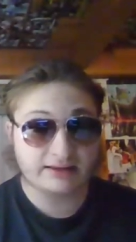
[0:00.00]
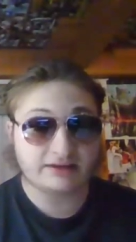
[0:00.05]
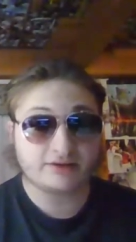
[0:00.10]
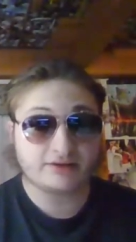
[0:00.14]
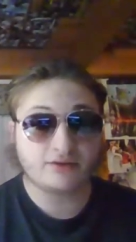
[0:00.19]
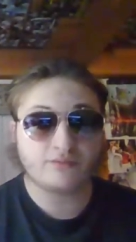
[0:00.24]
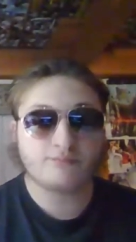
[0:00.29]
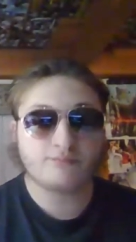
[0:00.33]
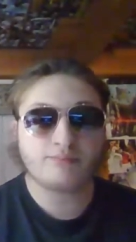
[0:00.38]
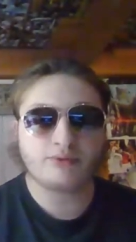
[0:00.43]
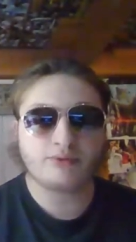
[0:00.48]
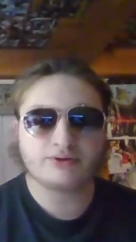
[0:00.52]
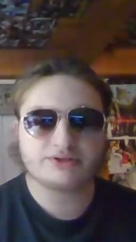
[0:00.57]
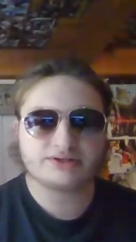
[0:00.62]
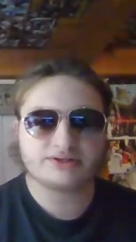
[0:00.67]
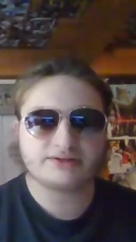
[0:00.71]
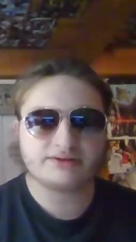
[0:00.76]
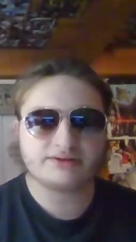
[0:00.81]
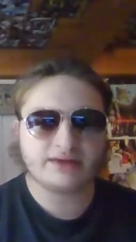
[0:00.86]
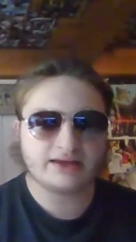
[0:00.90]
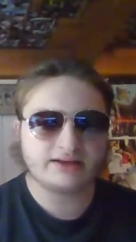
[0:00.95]
then they'll
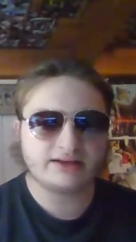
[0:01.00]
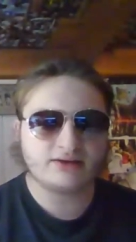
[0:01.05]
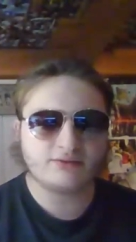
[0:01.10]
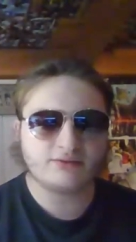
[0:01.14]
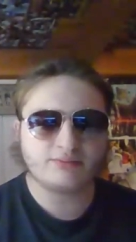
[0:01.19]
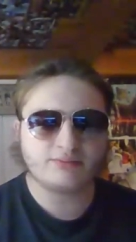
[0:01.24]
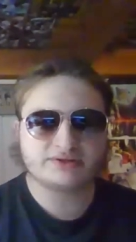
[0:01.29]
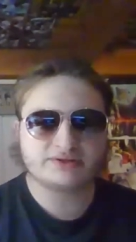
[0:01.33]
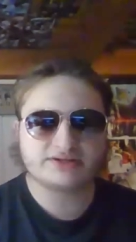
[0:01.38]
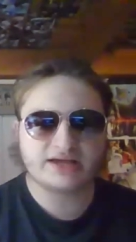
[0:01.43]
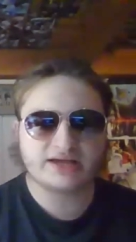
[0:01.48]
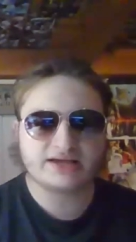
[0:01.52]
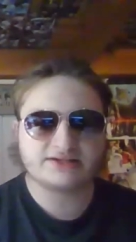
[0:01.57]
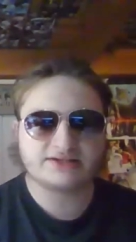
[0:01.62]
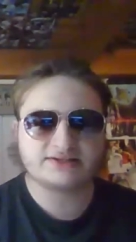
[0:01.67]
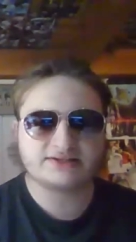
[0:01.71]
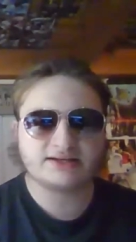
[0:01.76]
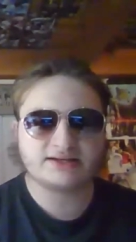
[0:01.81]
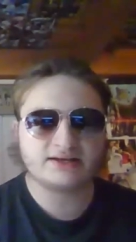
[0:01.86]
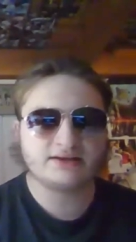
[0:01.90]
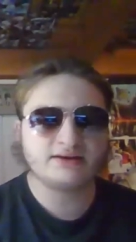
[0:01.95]
put then they'll put
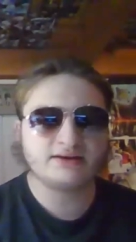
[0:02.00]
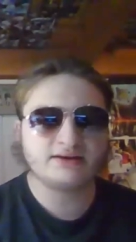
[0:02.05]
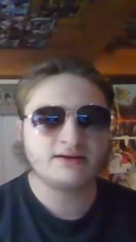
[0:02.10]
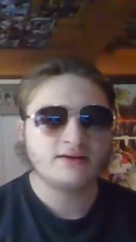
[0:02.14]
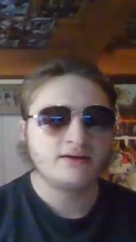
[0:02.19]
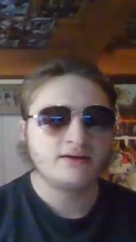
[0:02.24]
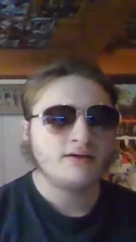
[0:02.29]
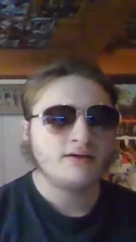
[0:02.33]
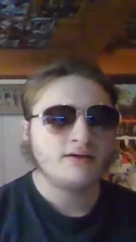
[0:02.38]
Taysom in